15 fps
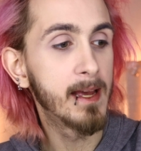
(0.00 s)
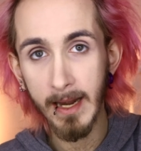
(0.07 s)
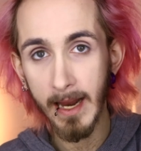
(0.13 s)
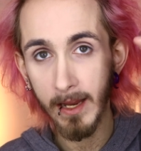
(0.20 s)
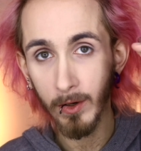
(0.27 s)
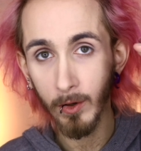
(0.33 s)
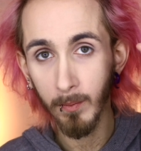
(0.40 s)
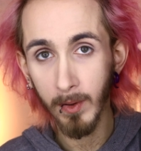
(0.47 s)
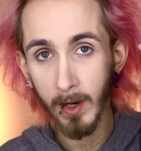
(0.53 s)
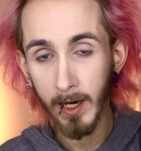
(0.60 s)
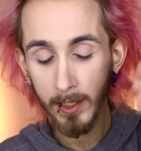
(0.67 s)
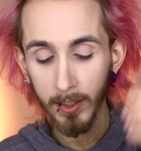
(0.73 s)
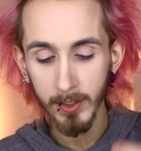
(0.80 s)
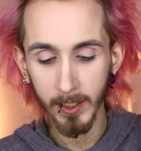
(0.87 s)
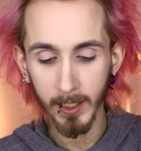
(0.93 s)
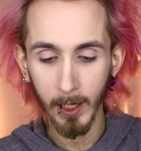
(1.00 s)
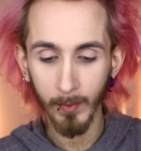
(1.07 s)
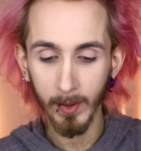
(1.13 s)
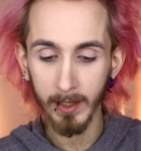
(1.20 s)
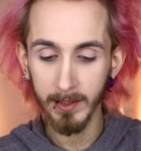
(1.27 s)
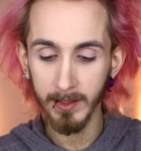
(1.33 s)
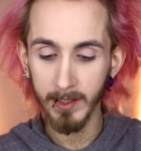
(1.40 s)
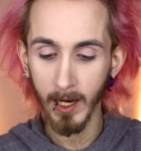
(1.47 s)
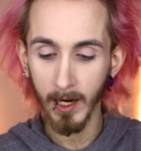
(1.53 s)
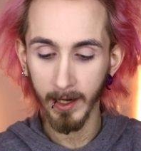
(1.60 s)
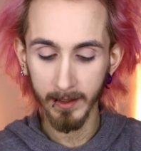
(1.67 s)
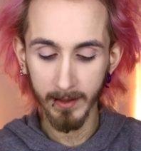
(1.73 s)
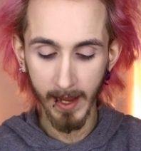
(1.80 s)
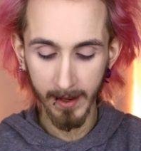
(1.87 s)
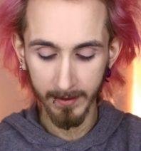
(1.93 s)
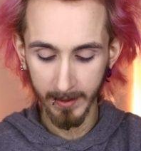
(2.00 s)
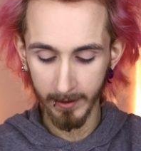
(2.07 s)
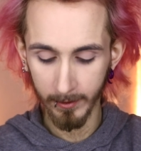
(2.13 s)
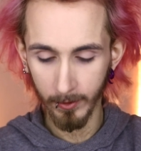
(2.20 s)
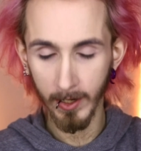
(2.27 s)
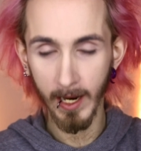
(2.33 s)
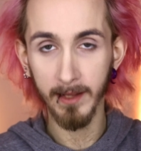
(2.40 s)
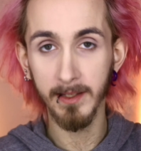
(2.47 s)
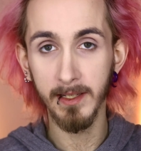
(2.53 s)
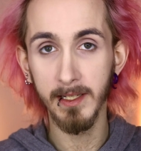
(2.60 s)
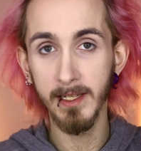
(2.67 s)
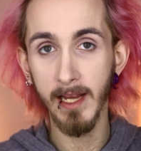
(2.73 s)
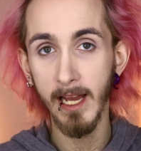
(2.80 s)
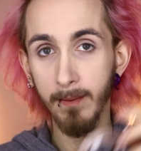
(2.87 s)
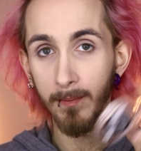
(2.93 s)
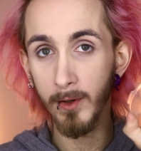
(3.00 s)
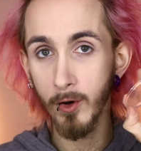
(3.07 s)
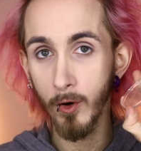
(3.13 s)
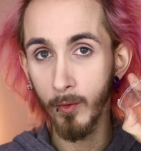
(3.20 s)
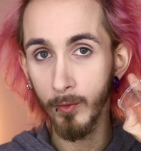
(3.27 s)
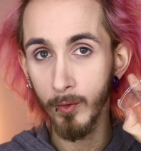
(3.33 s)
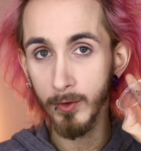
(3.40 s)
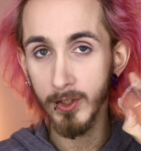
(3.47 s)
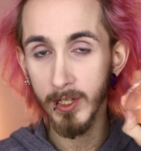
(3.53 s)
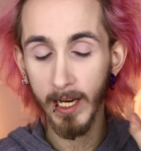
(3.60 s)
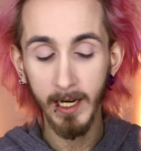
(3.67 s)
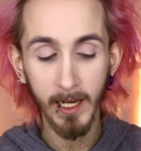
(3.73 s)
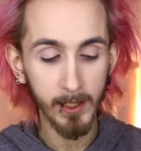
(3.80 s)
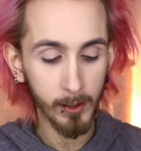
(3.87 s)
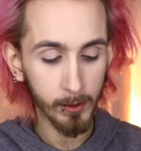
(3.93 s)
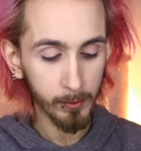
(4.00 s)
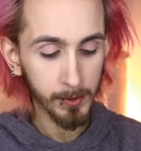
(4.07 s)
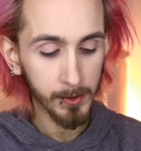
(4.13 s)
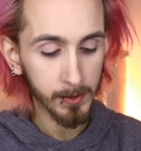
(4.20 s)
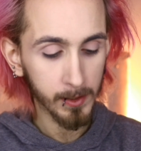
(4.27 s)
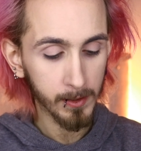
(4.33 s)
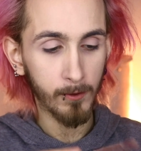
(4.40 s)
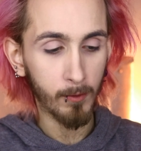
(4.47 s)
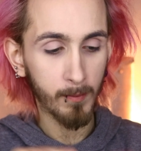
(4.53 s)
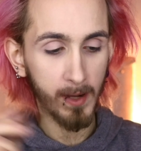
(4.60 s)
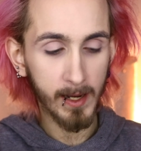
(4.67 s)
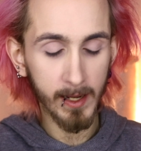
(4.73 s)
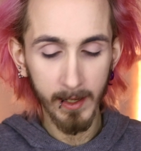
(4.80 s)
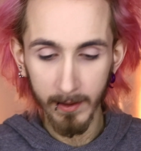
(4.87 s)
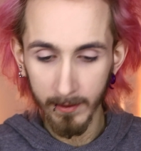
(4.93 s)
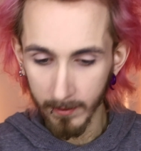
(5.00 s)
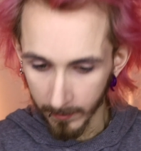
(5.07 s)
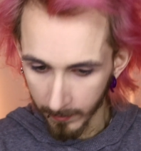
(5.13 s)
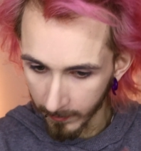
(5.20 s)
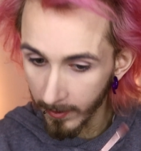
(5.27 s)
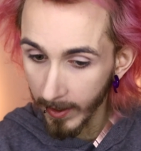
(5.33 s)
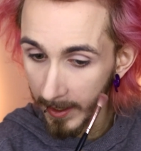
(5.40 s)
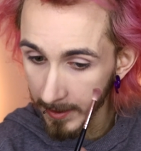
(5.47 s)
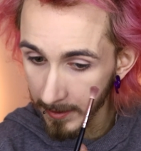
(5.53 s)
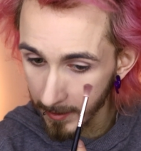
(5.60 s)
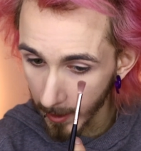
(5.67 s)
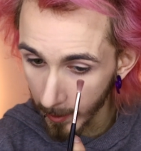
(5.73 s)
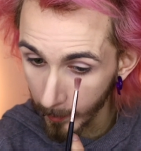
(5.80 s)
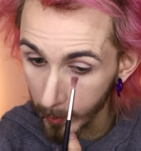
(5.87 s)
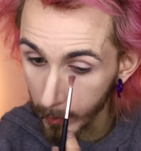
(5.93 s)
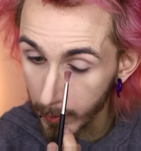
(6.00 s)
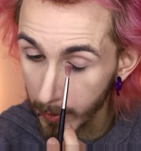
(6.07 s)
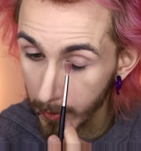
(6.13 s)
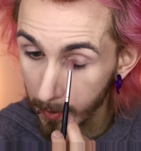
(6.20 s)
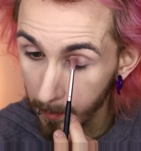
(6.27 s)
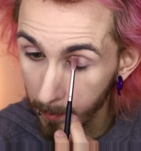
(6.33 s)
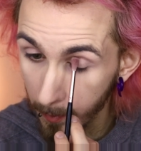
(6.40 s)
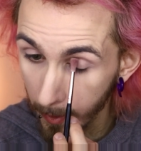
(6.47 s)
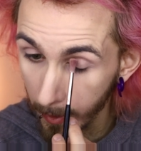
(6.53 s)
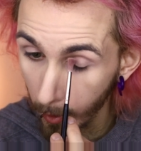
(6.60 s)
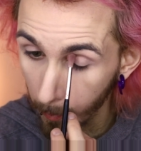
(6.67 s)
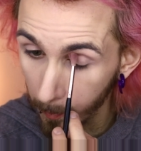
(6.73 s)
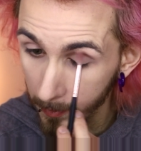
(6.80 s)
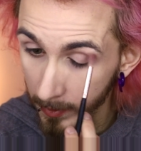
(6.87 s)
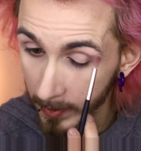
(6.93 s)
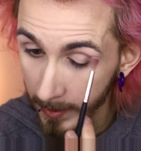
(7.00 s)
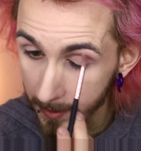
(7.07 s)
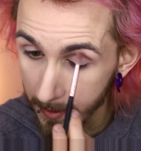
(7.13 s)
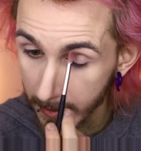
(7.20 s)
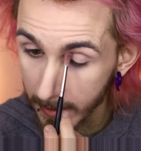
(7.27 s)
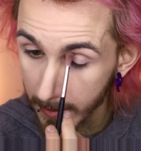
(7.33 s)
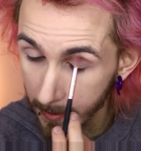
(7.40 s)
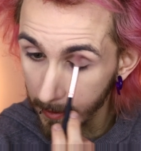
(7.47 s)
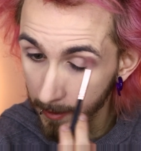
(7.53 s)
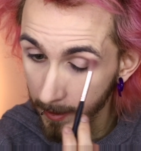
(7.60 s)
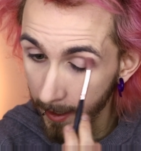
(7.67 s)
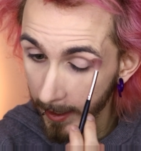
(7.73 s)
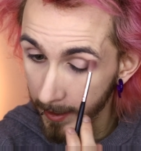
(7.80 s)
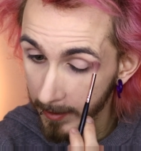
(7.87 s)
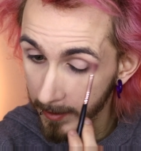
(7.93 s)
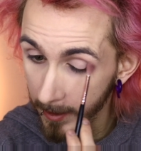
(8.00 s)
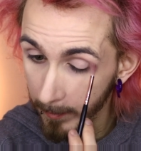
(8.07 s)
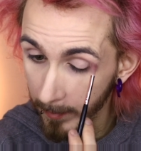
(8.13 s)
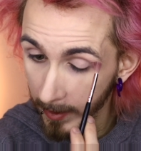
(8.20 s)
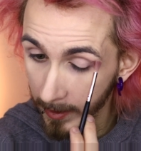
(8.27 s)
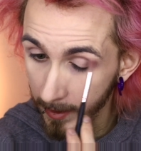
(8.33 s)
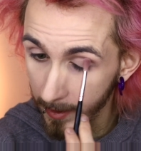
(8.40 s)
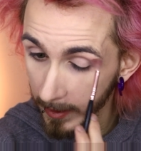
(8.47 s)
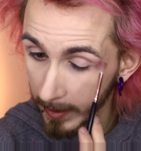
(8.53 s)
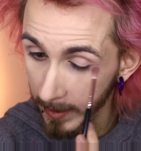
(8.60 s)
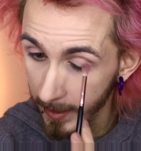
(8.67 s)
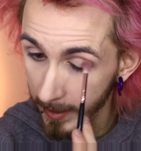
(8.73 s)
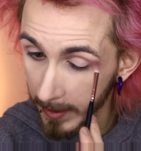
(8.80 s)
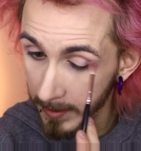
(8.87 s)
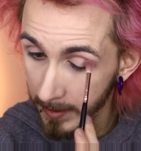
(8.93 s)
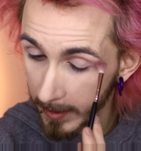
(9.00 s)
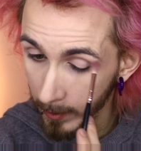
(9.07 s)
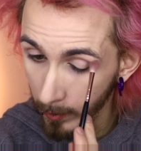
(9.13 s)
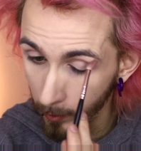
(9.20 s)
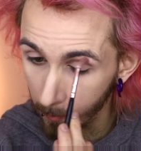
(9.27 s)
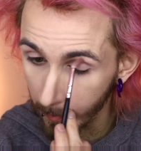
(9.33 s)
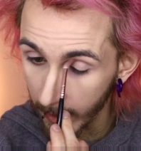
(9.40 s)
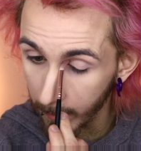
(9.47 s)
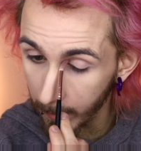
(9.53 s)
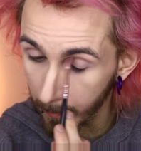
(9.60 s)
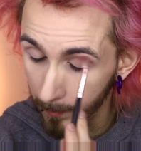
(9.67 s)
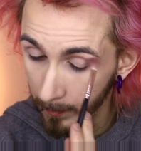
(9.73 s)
blender brush and I will dunk that into that same contour shade I used for my face, and I will just plop this right in my crease and on my,